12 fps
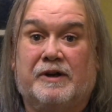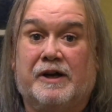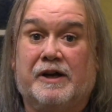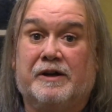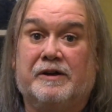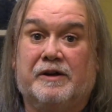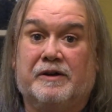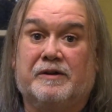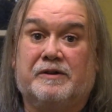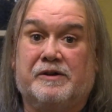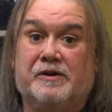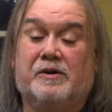And
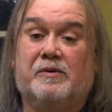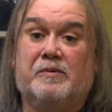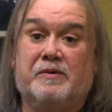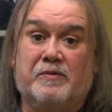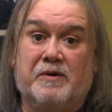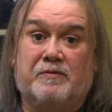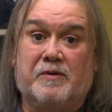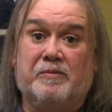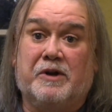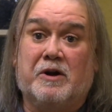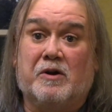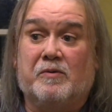we went from
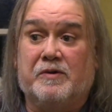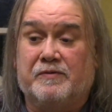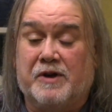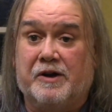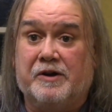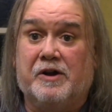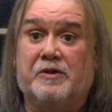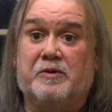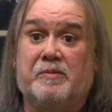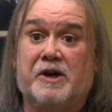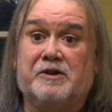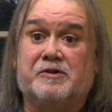there. We've got another
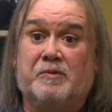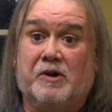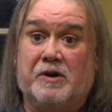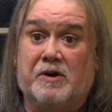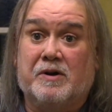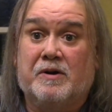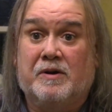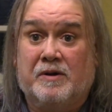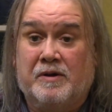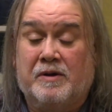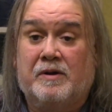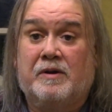bass player,
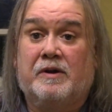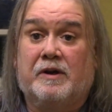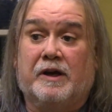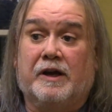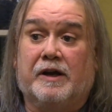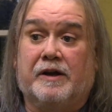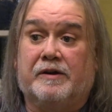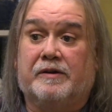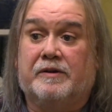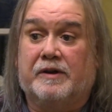and